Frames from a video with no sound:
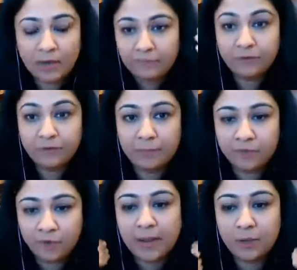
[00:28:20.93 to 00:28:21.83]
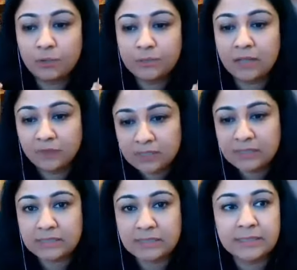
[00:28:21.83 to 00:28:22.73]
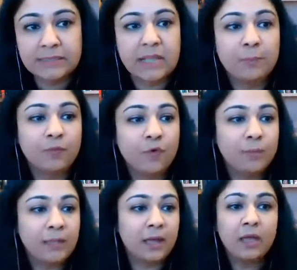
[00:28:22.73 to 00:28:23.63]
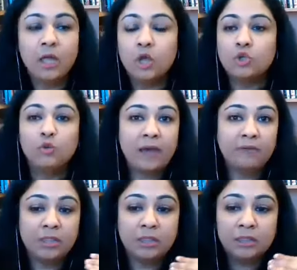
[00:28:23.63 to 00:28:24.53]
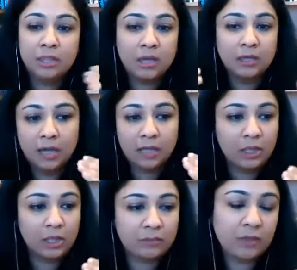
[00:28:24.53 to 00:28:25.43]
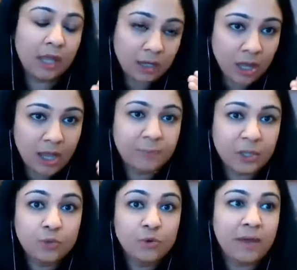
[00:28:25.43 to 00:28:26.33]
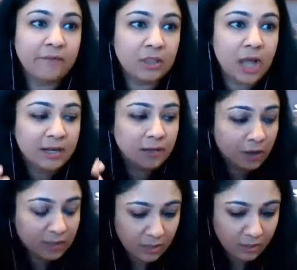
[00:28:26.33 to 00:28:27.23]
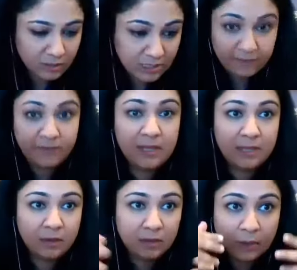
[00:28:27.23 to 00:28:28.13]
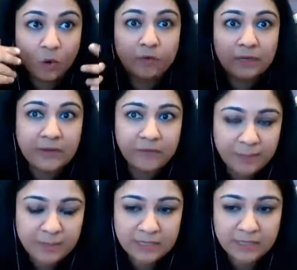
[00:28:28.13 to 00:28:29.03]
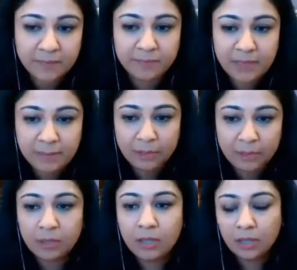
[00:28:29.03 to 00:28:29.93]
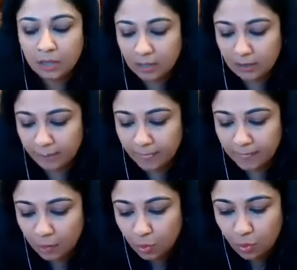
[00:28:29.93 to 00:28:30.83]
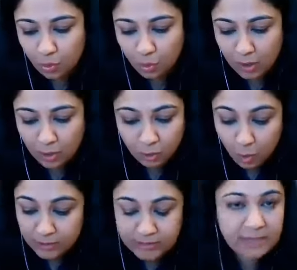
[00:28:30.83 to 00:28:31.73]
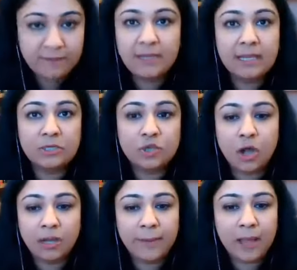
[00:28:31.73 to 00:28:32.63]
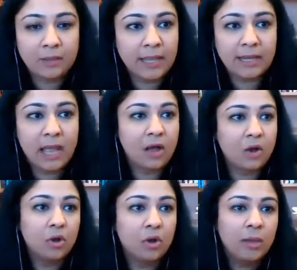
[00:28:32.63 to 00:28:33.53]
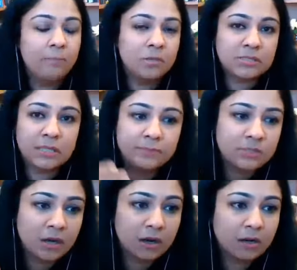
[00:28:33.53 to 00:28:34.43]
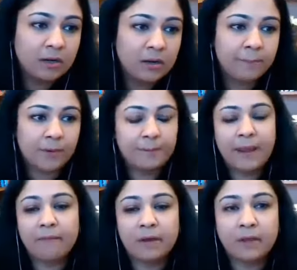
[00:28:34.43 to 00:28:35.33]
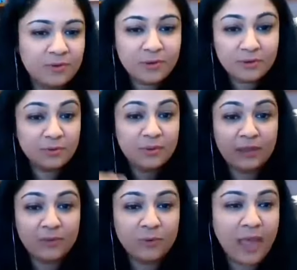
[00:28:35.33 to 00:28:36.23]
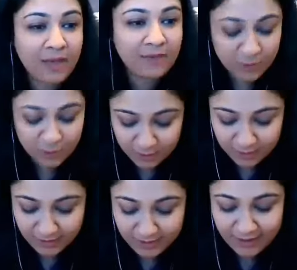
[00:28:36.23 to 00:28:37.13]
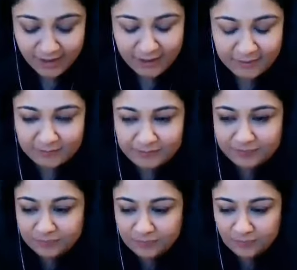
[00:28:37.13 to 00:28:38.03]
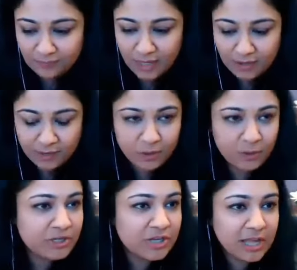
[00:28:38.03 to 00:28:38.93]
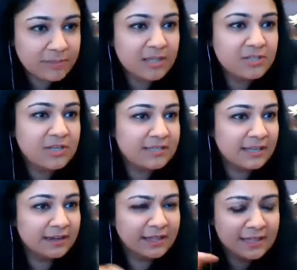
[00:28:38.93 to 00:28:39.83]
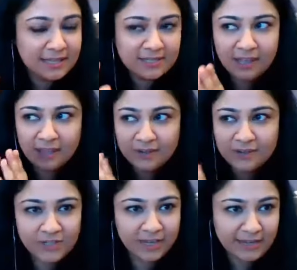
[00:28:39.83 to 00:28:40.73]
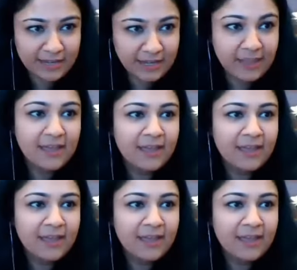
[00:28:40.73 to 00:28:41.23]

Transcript: For my own self, is Islamophobia. You have not a lot, but you do have a lot on TV, like overly representative people who go on TV and talk about like how Muslims are barbaric. You have your Irshad Manjis, and I think it's Ian Hershey Ali.